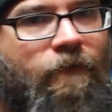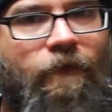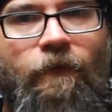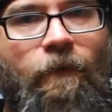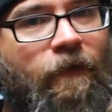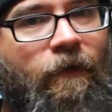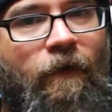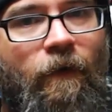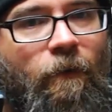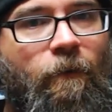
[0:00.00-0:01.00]
there's
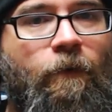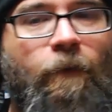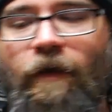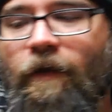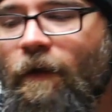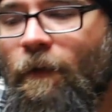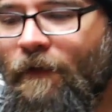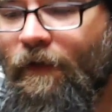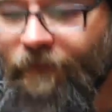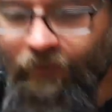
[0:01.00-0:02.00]
only one way to go,
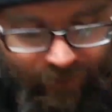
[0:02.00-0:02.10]
and that's